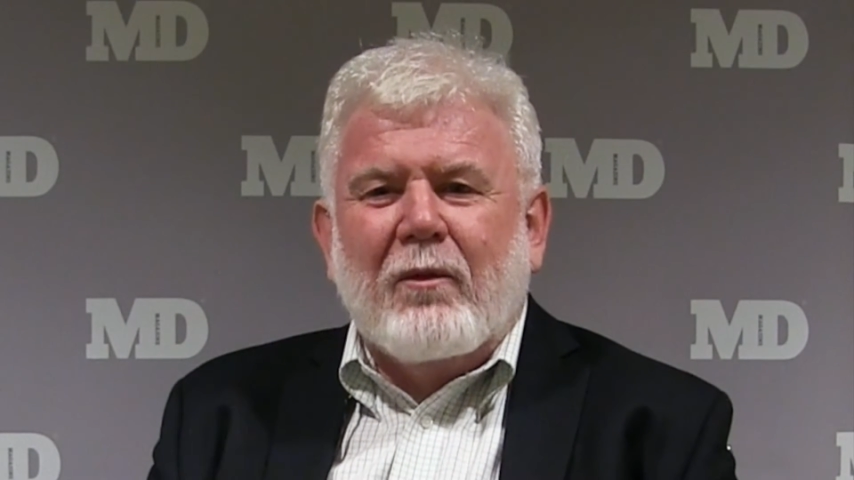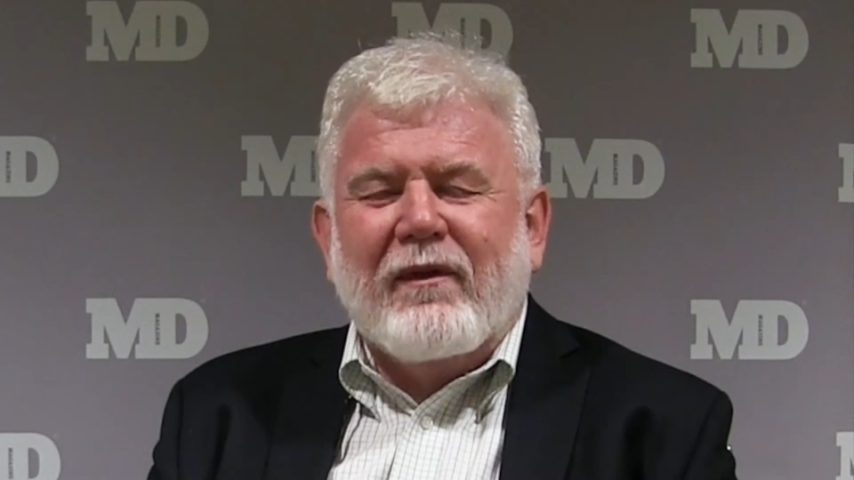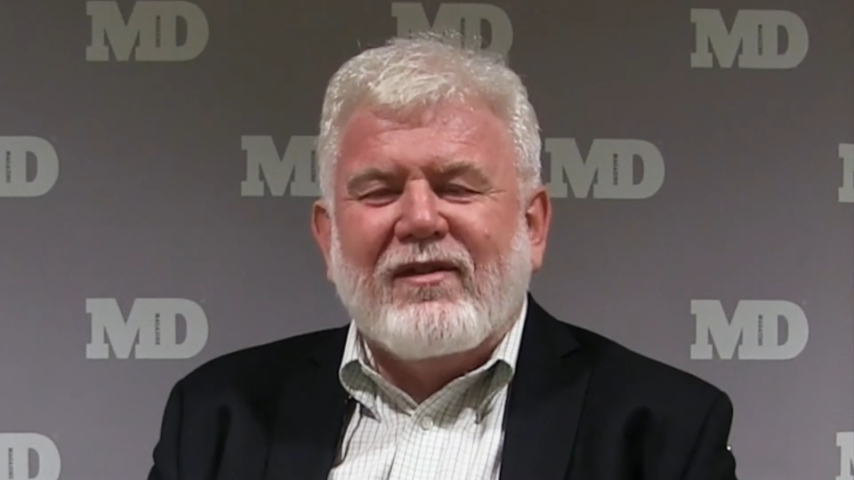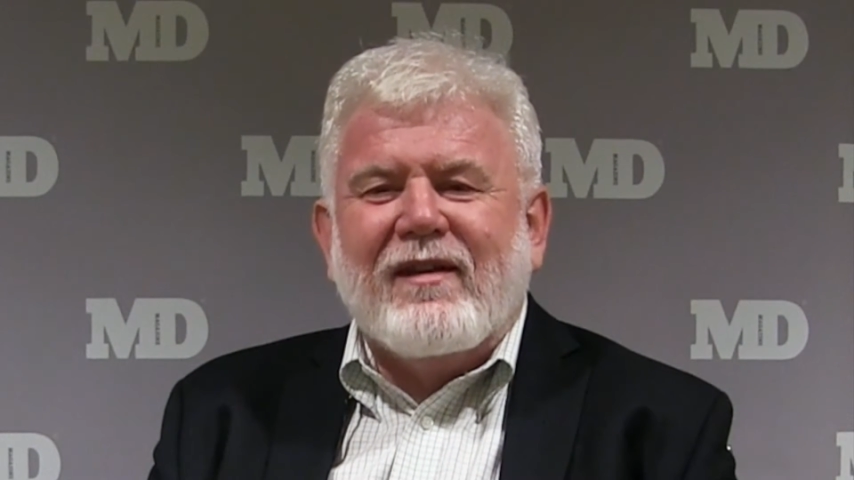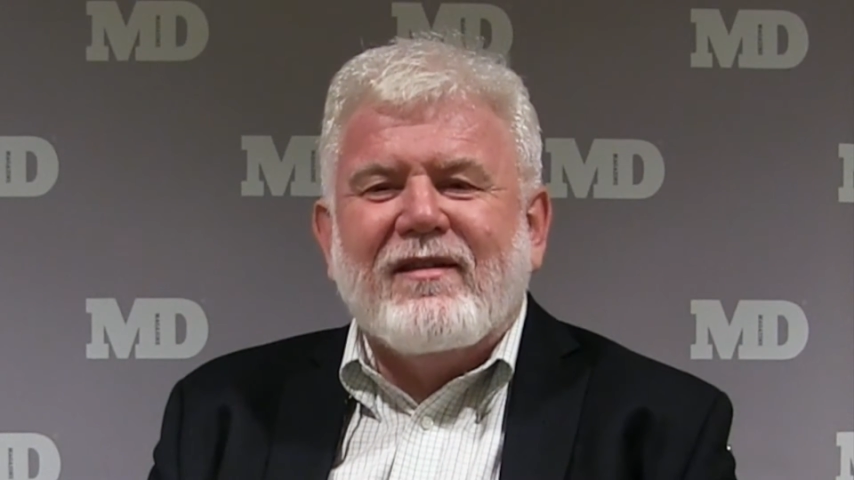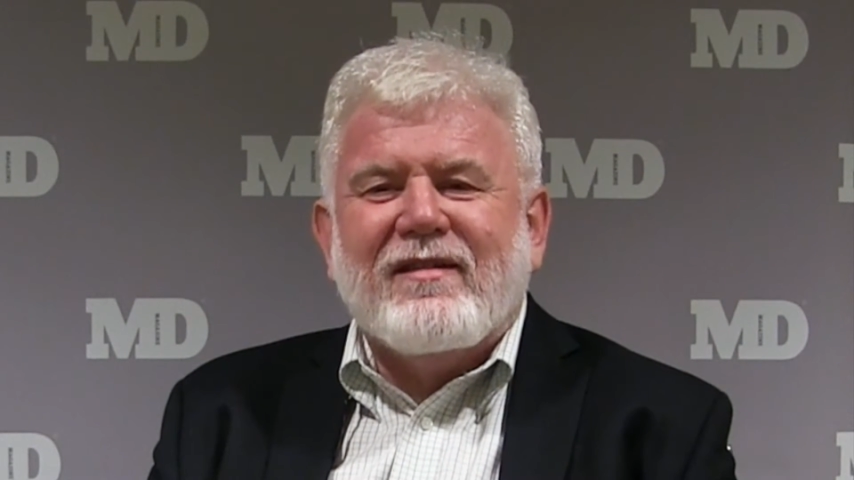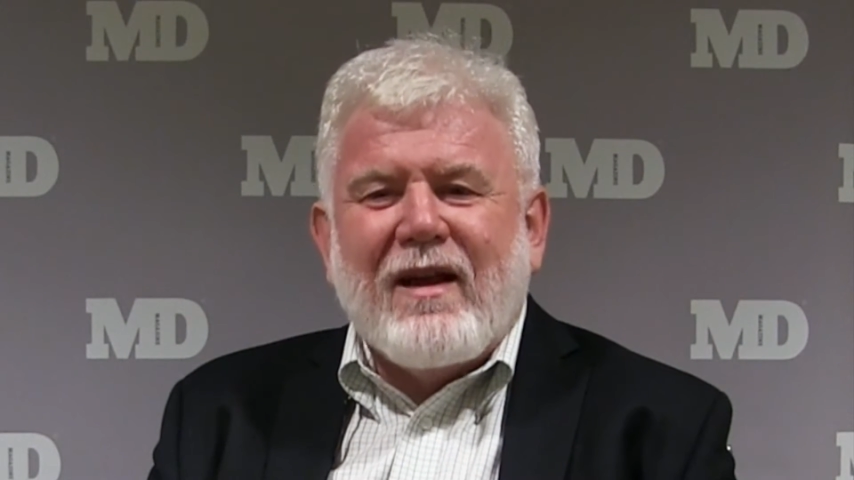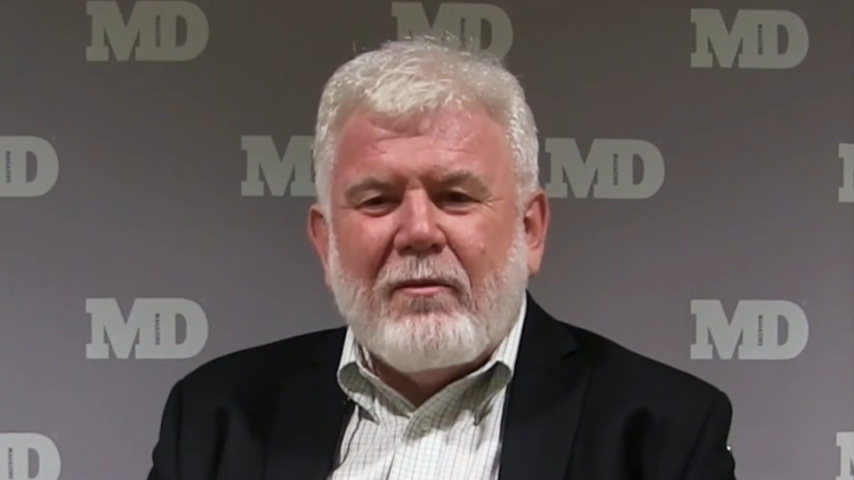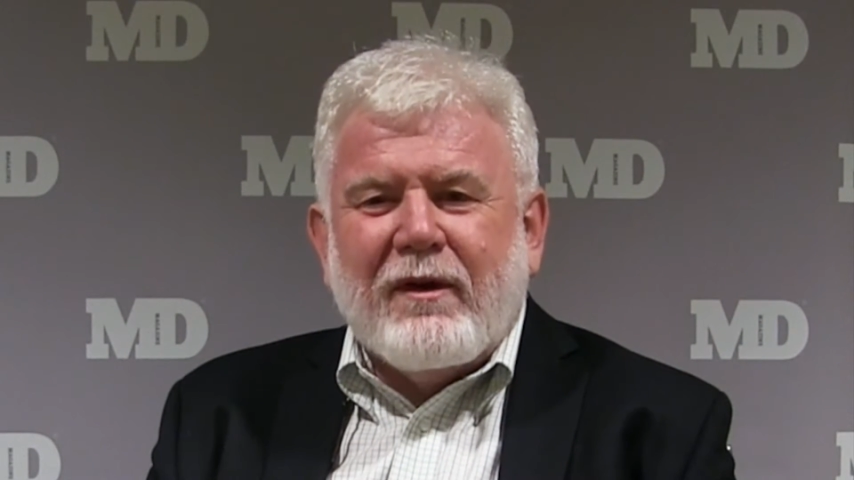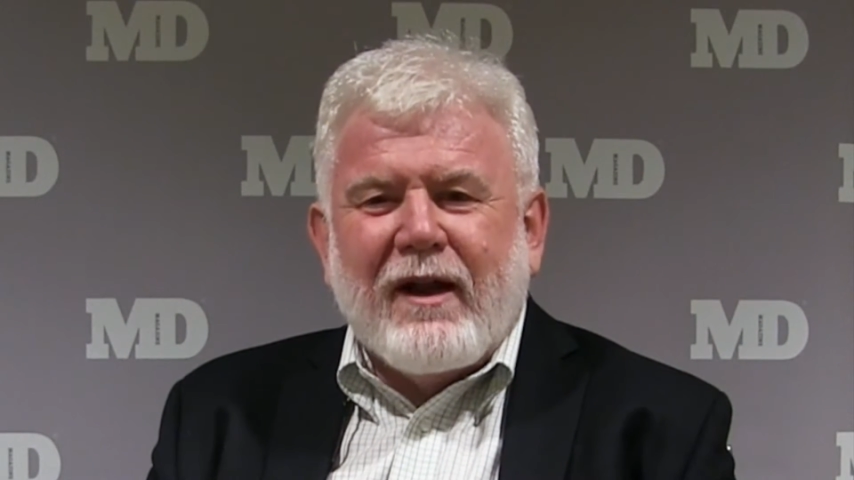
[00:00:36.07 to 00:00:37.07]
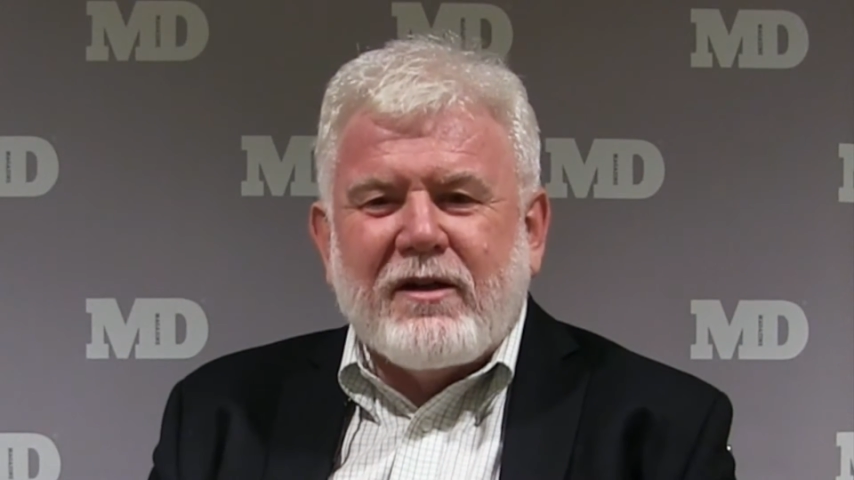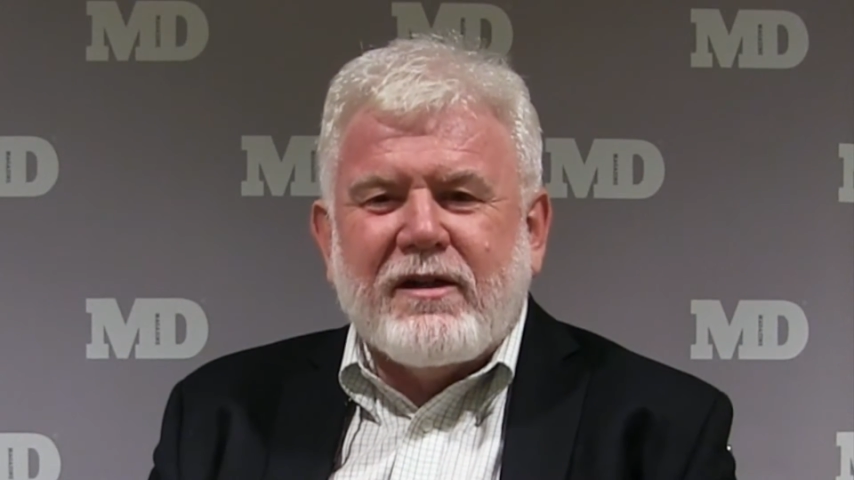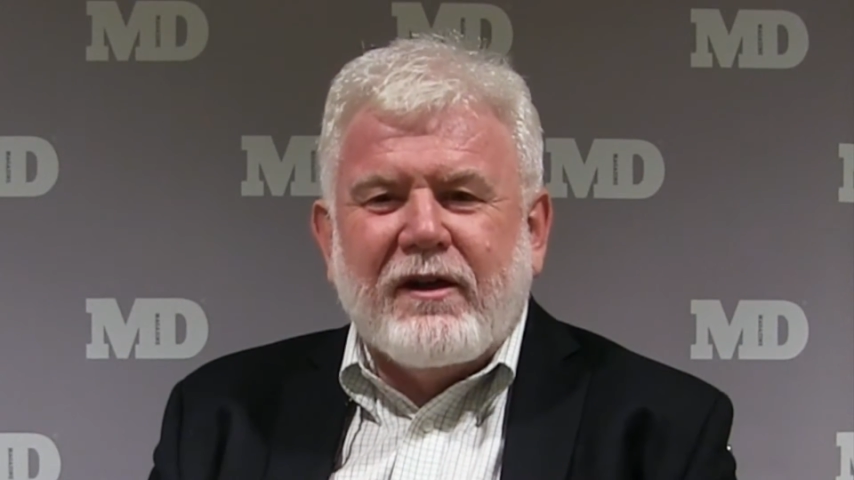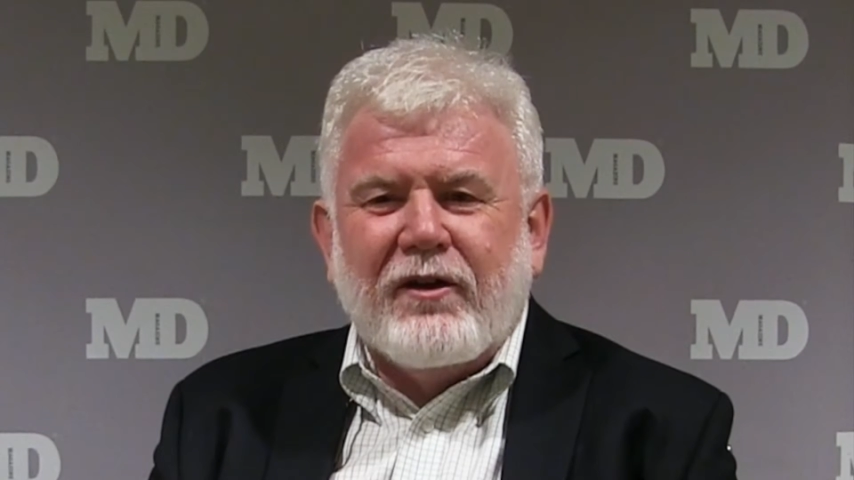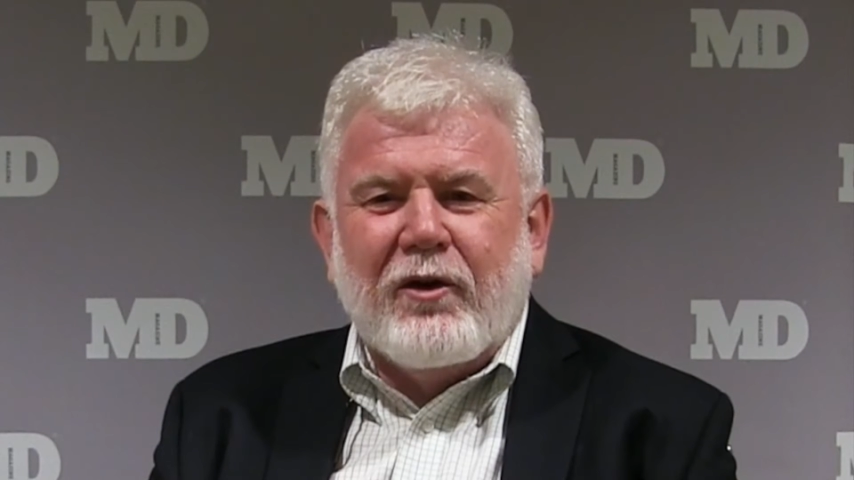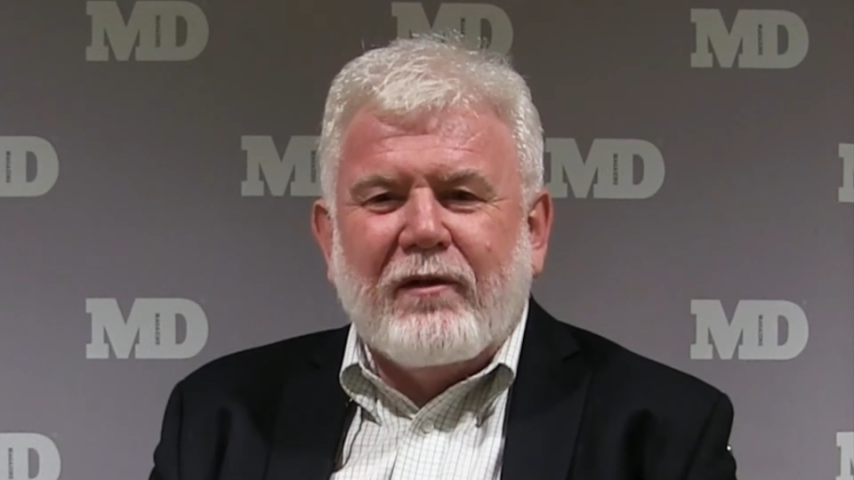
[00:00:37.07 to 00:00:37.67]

we've seen some reduction in new